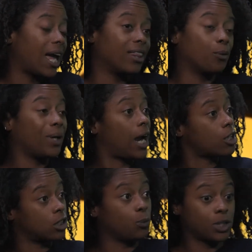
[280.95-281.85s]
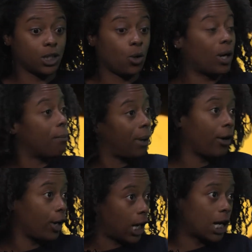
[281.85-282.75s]
And then we actually went to go
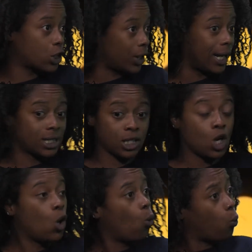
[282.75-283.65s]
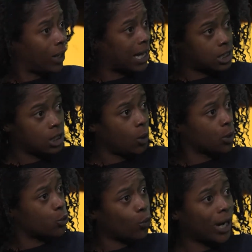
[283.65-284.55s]
compare and contrast. What has the
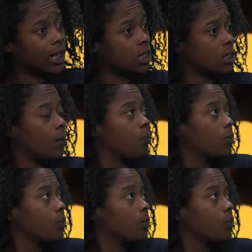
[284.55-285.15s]
lowest rates?